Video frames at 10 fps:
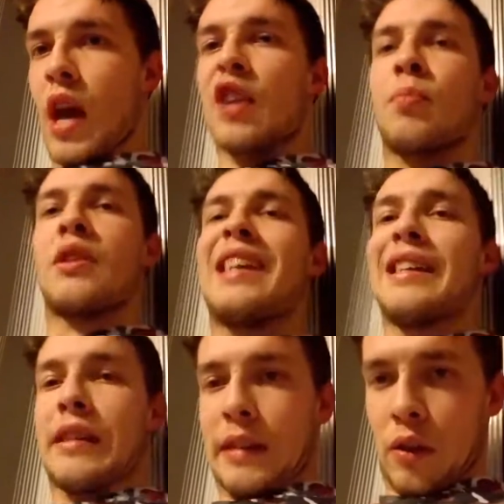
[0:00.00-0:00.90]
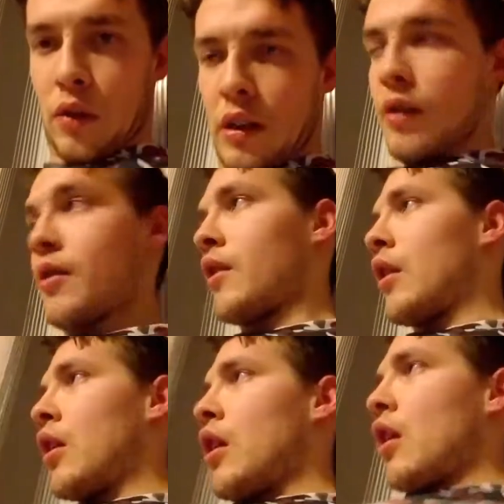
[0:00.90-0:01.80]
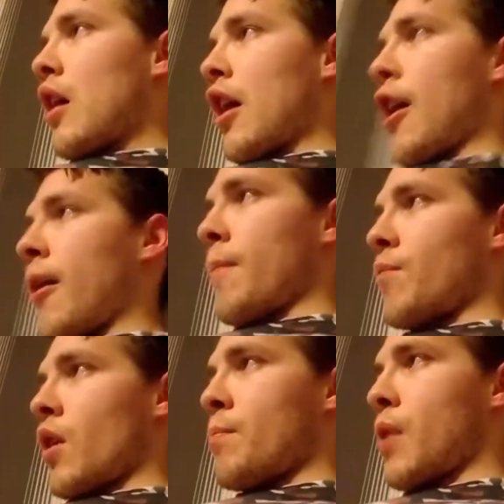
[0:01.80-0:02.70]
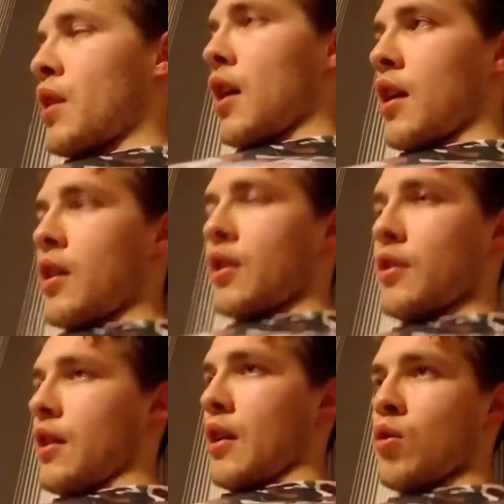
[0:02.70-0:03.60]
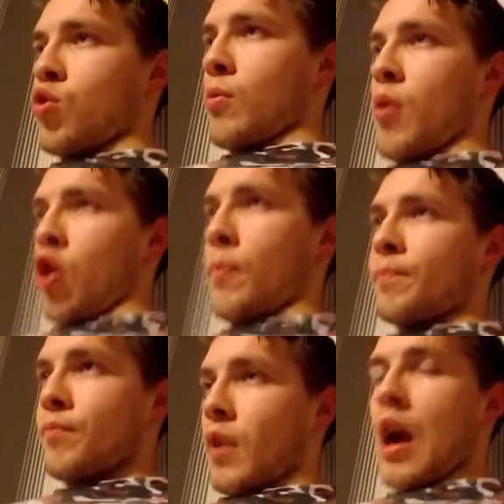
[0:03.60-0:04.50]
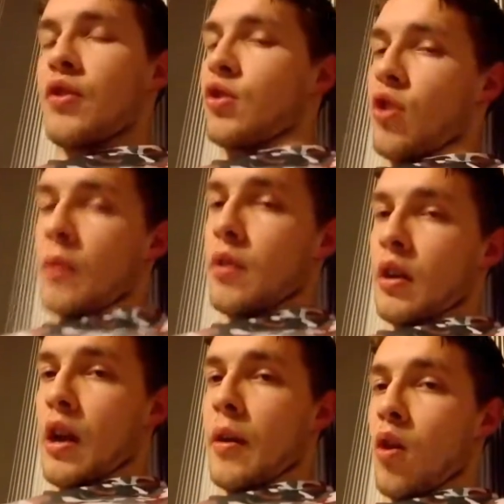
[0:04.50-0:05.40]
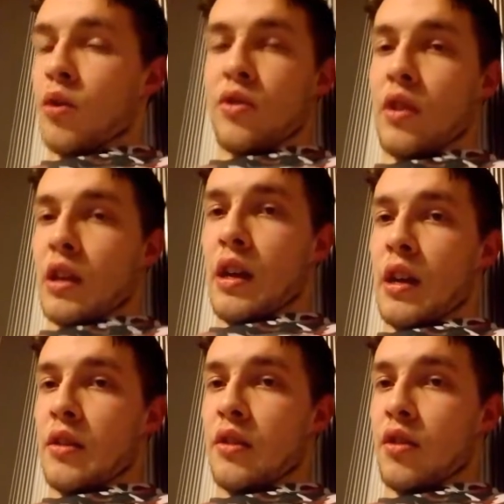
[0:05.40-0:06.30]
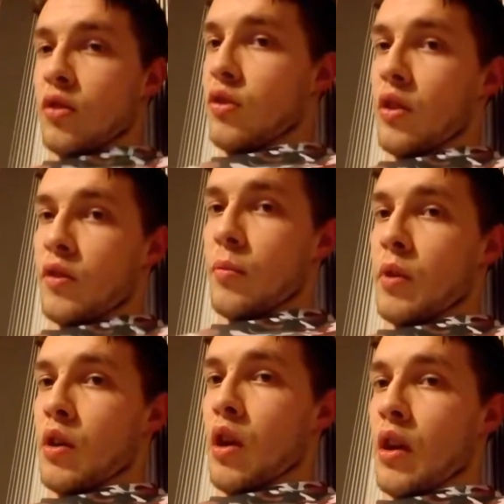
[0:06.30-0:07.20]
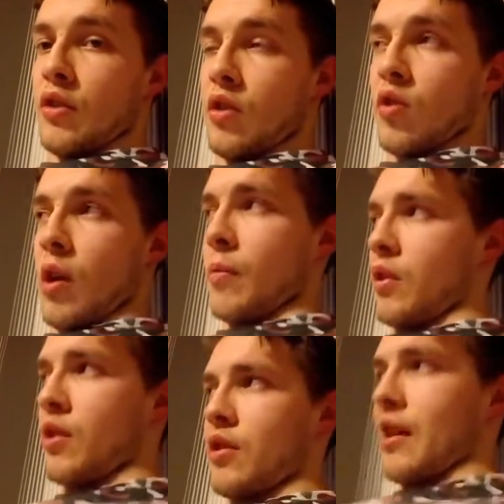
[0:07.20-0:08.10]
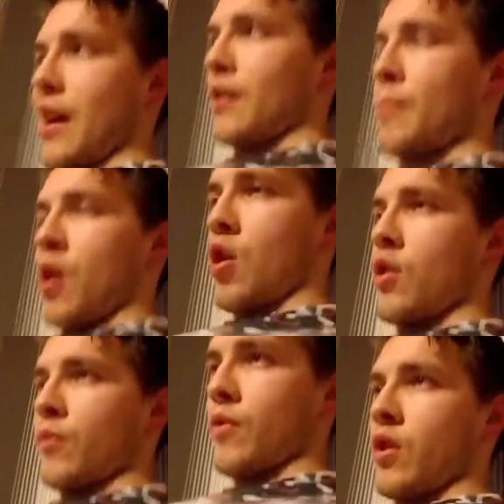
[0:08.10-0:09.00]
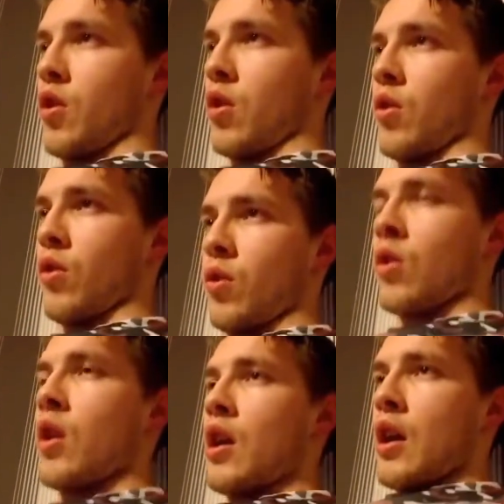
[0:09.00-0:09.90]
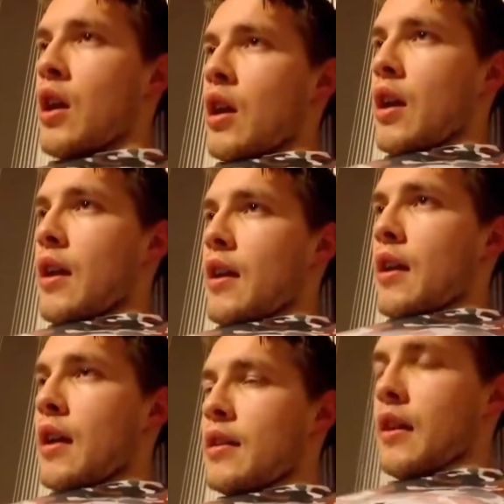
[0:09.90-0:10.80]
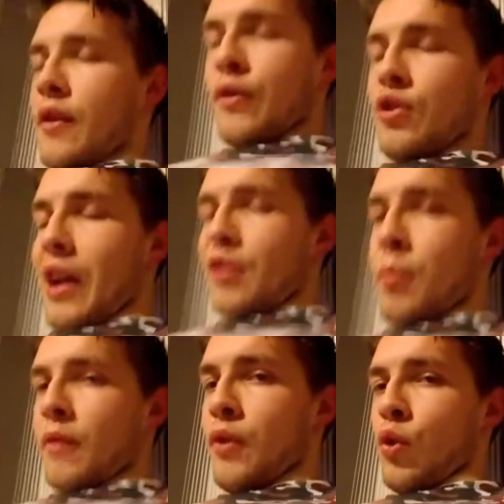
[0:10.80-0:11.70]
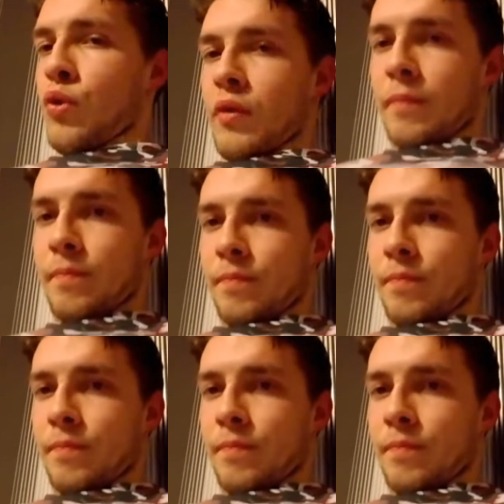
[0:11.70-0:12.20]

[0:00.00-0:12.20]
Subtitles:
expertise on that. But yeah, guys, that's Logan Paul. Unsubscribe to the guy. Honestly, he doesn't deserve to be subscribed. It's the second part of it, although he did it for desperate views.